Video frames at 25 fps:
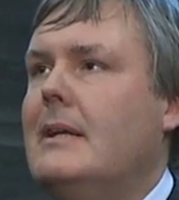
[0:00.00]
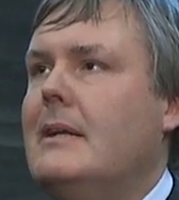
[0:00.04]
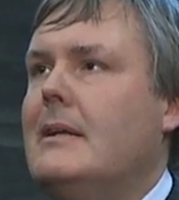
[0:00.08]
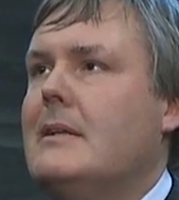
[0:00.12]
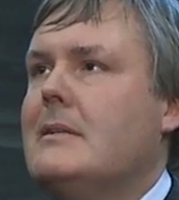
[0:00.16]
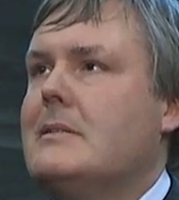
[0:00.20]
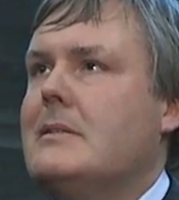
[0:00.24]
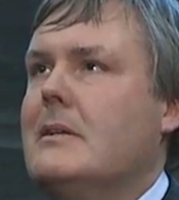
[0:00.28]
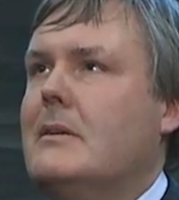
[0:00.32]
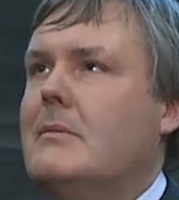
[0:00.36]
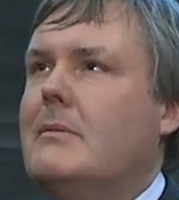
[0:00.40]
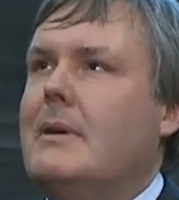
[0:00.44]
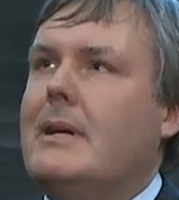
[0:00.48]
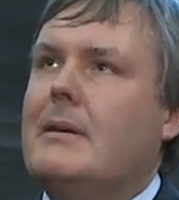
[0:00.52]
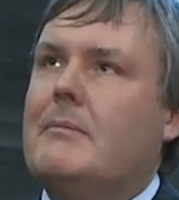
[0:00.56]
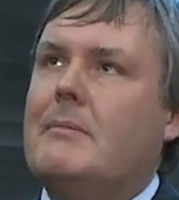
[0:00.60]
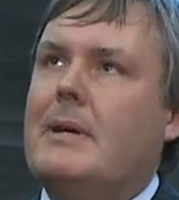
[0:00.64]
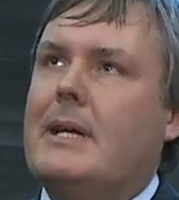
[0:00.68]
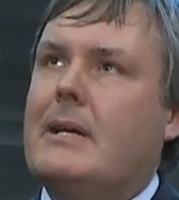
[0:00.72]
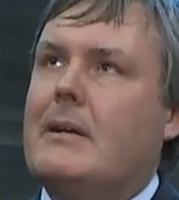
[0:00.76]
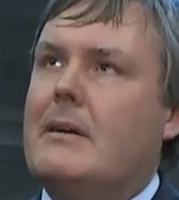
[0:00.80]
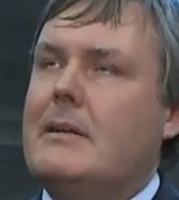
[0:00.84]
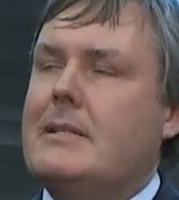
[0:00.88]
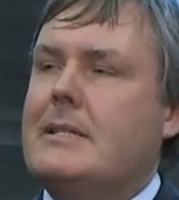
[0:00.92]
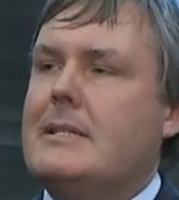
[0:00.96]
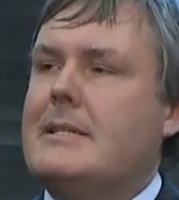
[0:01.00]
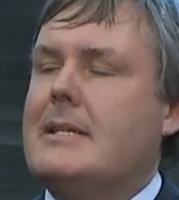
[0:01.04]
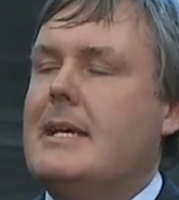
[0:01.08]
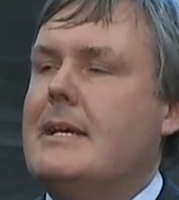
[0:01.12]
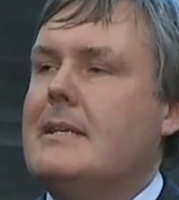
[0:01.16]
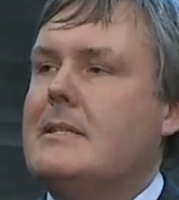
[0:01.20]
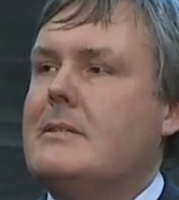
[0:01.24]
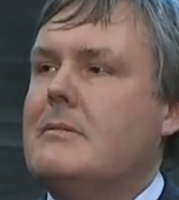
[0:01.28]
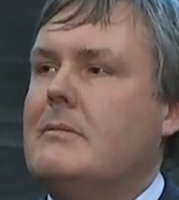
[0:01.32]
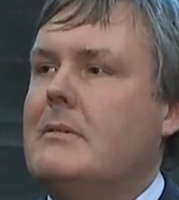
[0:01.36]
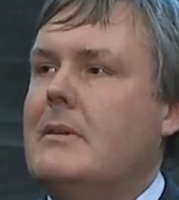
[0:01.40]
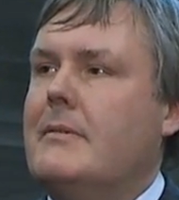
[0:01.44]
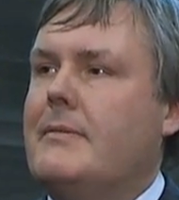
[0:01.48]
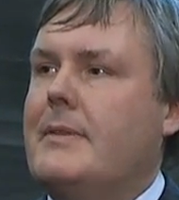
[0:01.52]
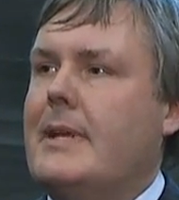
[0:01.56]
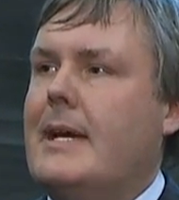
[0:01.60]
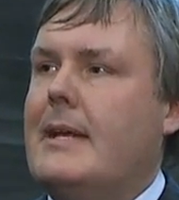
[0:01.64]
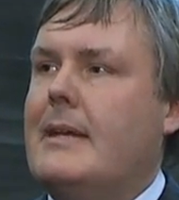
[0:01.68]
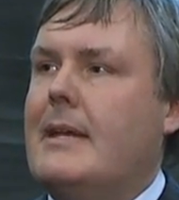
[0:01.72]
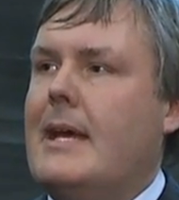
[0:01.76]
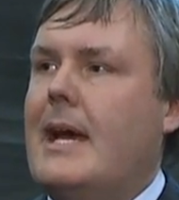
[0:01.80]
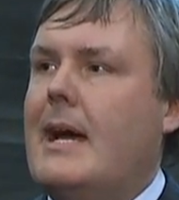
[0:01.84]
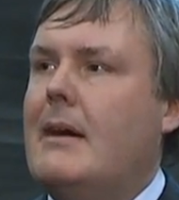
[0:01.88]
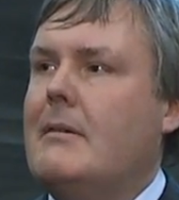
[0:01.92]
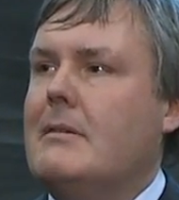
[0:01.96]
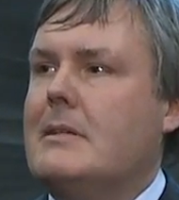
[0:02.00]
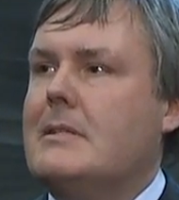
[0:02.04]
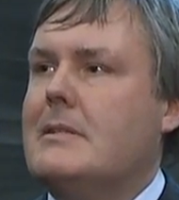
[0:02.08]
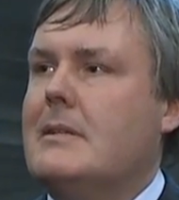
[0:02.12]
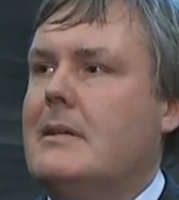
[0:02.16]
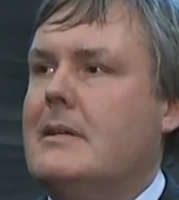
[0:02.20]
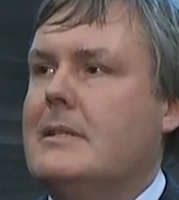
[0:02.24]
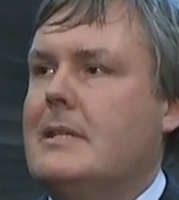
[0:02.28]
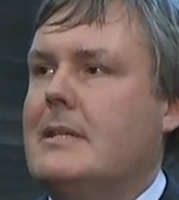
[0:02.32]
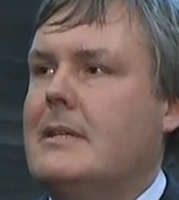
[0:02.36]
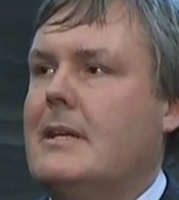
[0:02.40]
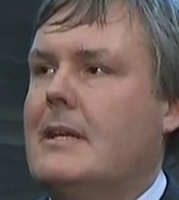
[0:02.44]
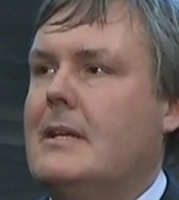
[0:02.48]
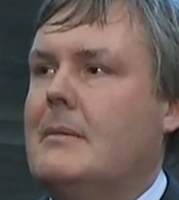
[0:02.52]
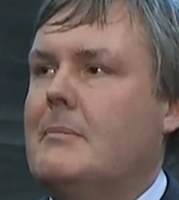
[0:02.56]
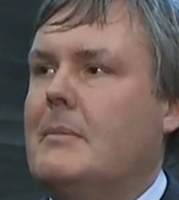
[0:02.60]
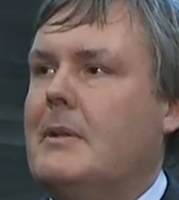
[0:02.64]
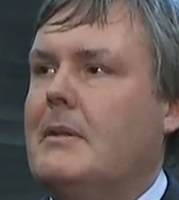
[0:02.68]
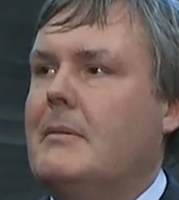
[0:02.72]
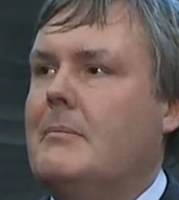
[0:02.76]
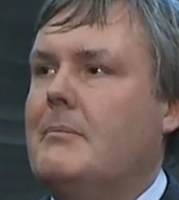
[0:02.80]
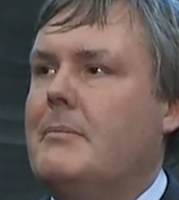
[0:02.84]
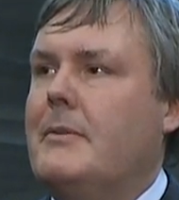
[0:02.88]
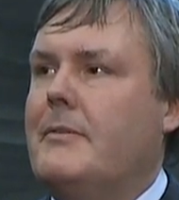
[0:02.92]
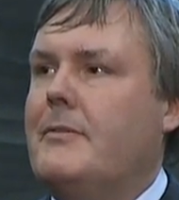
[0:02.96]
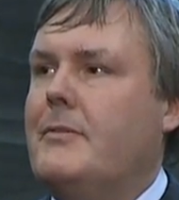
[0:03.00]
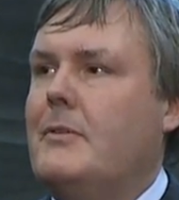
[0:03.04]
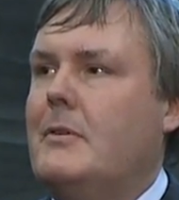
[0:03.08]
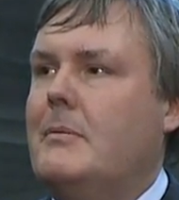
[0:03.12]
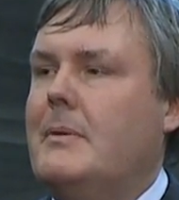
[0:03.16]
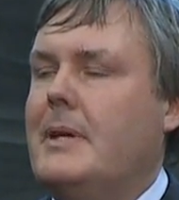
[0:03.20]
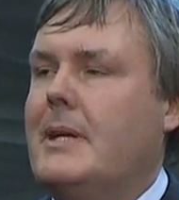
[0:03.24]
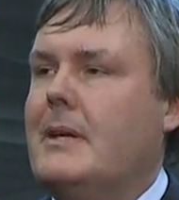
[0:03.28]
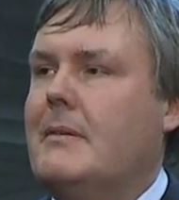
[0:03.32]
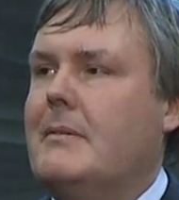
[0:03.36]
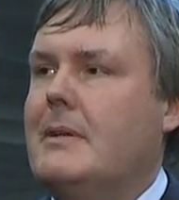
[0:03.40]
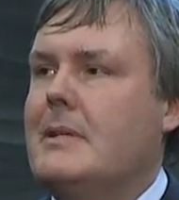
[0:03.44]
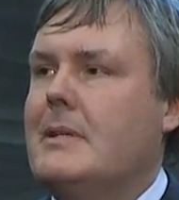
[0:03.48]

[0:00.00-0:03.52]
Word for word: So we're, we're going to test all of that outside an animal before we go